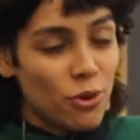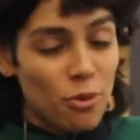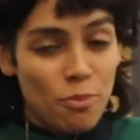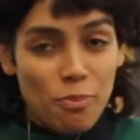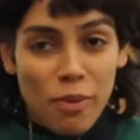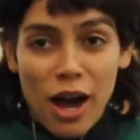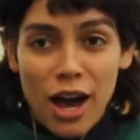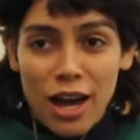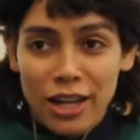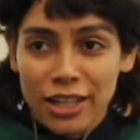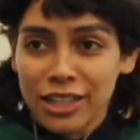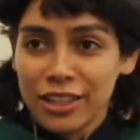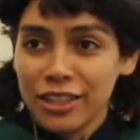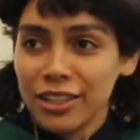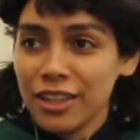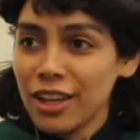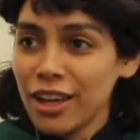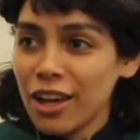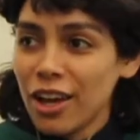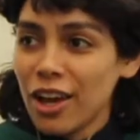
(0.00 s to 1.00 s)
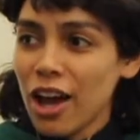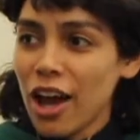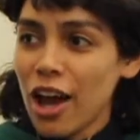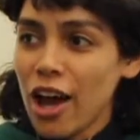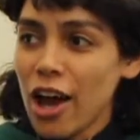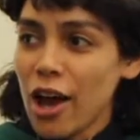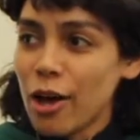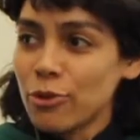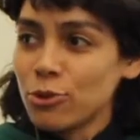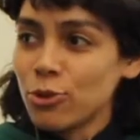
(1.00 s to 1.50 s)
your body
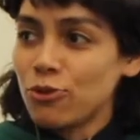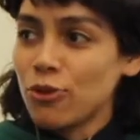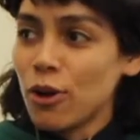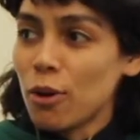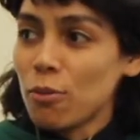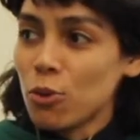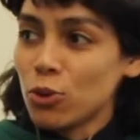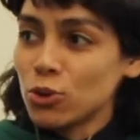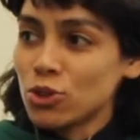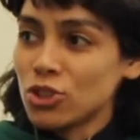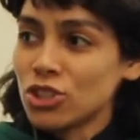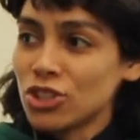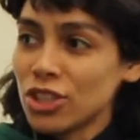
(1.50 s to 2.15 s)
uh, you felt most